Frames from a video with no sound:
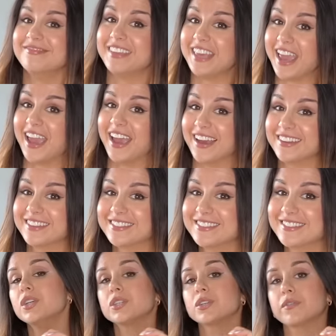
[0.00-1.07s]
yeah.
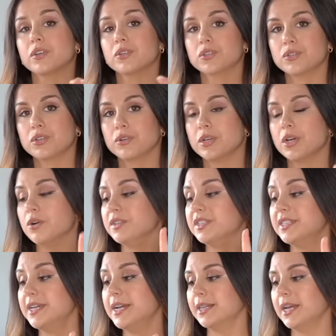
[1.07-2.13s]
So for those who don't know,
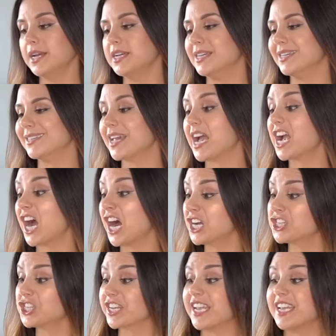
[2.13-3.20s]
CLA is
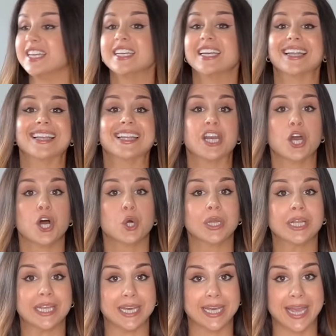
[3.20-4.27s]
conjugated
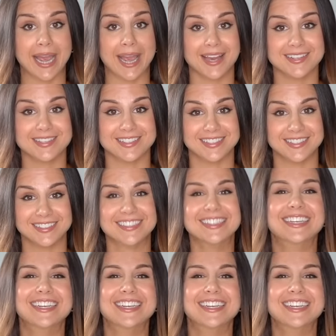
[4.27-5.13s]
linoleic acid.